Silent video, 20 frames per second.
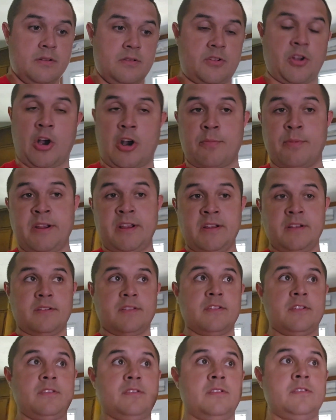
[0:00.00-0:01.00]
Kirby,
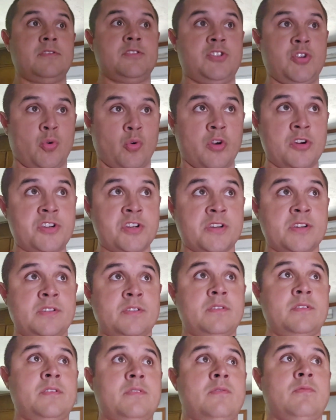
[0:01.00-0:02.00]

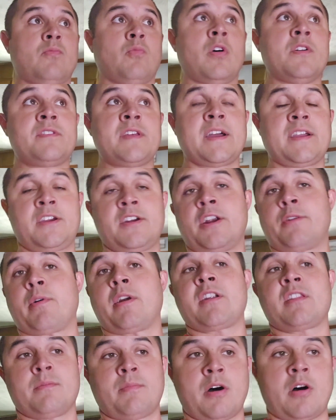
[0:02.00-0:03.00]
Georgia wasn't that good at
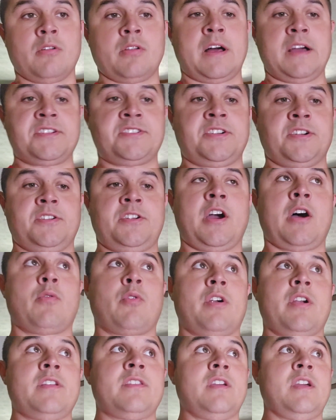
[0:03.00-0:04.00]
running the ball last year. Y'all
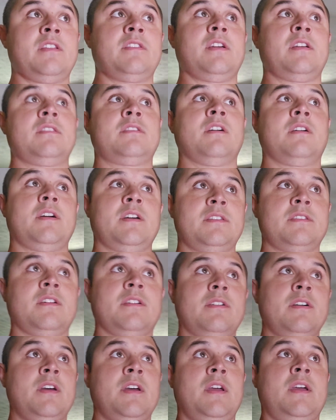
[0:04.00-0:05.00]
were in
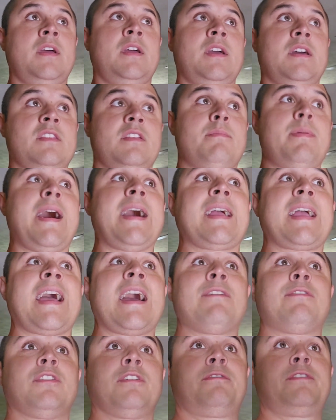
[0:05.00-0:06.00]
the back
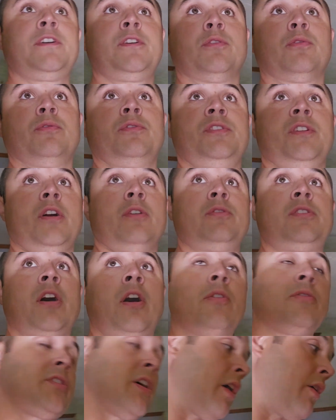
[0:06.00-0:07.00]
half of the field.
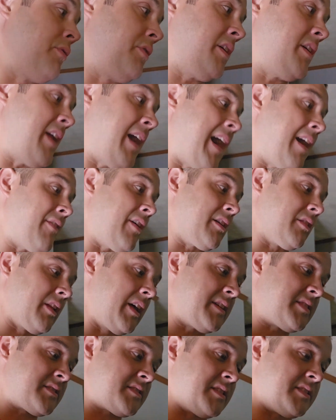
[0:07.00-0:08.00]
Y'all did have a
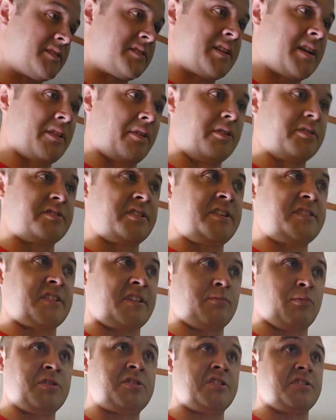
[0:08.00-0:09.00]
less than stellar
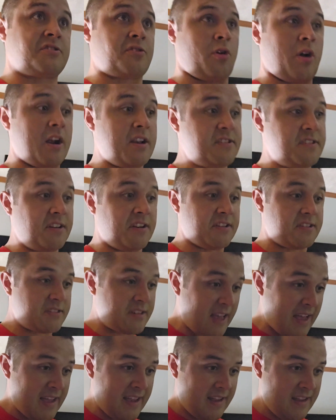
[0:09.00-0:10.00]
season, which is crazy to
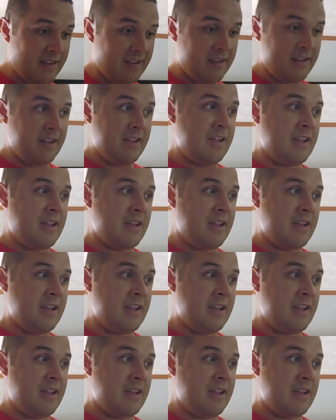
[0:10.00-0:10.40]
say